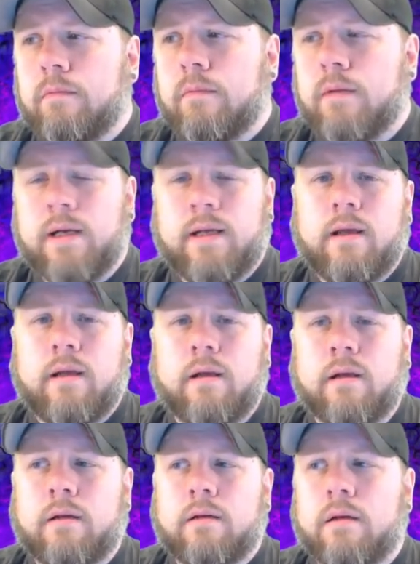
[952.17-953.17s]

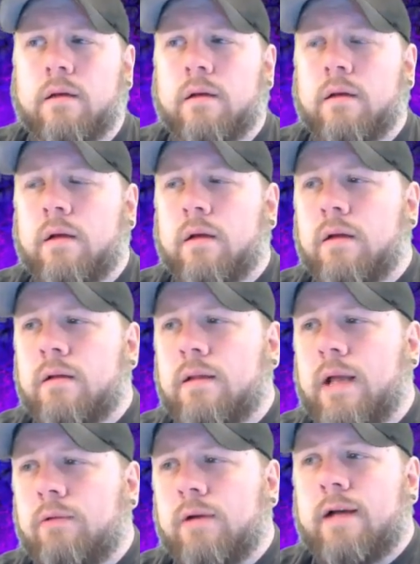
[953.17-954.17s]
again,
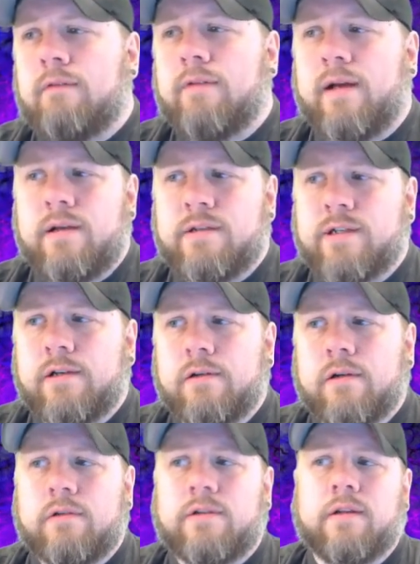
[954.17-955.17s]
that would have 8
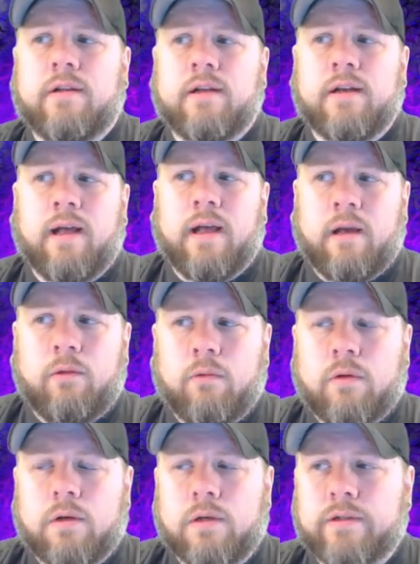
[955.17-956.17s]
zeros and then 8
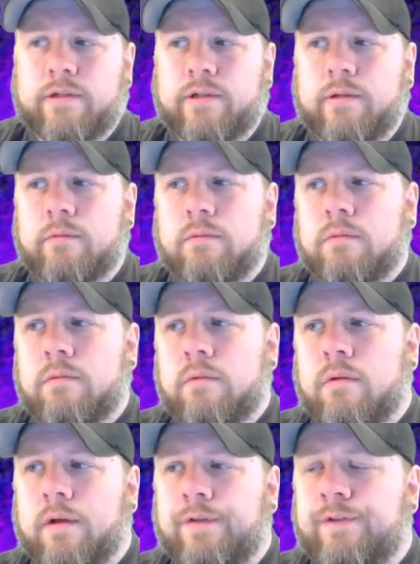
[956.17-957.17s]
ones.
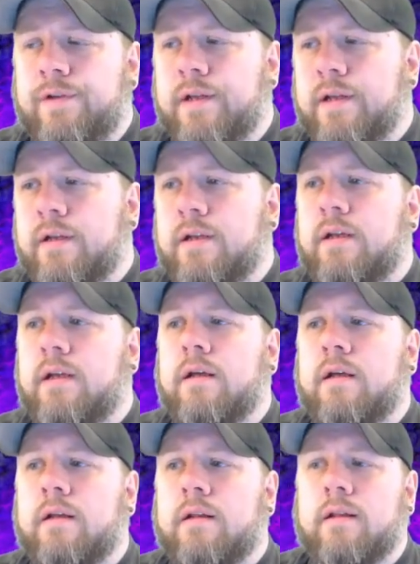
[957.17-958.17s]
If you did it
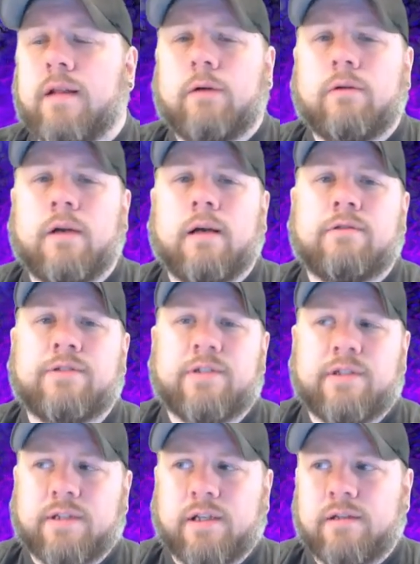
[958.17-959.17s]
again, then that would have
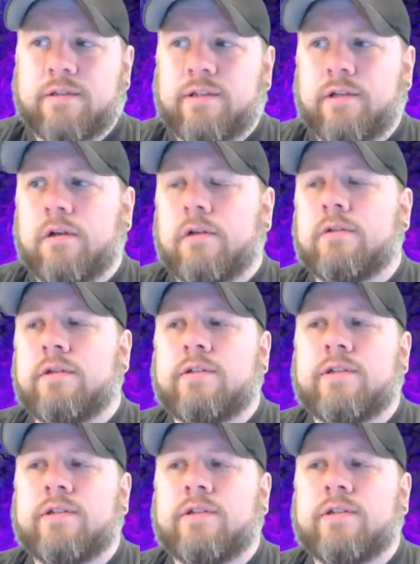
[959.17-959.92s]
16 zeros and